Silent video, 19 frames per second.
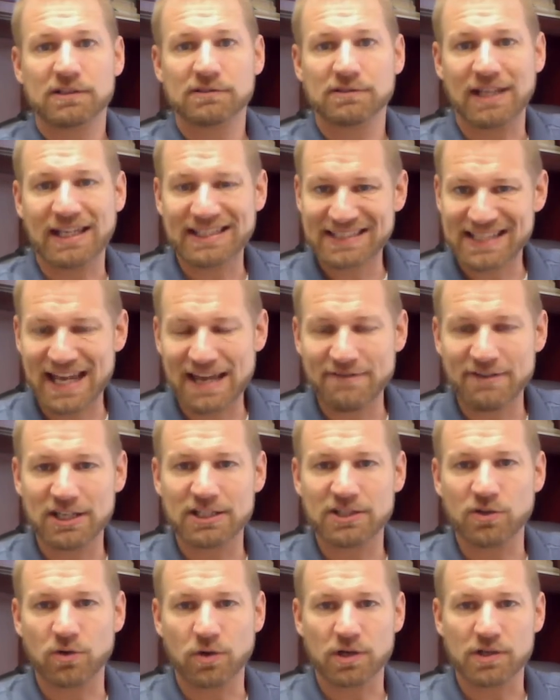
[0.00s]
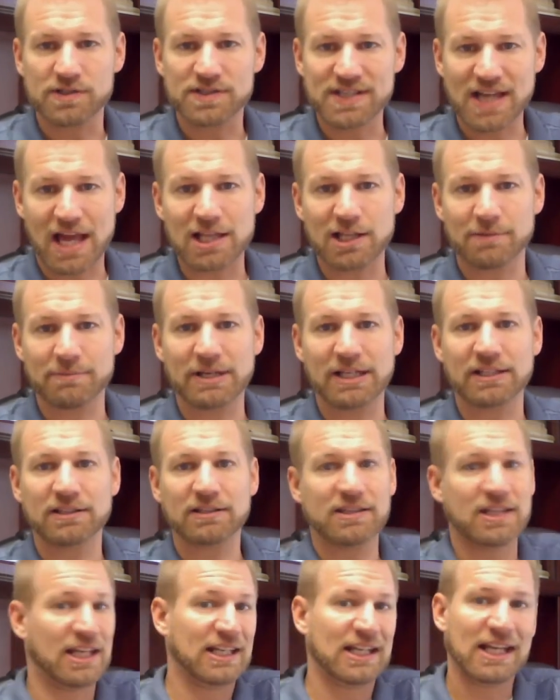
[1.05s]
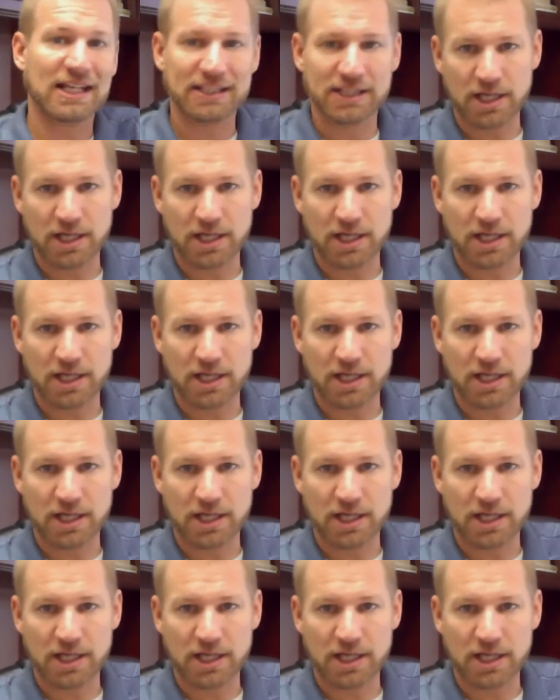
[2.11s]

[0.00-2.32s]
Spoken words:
like David or Solomon that had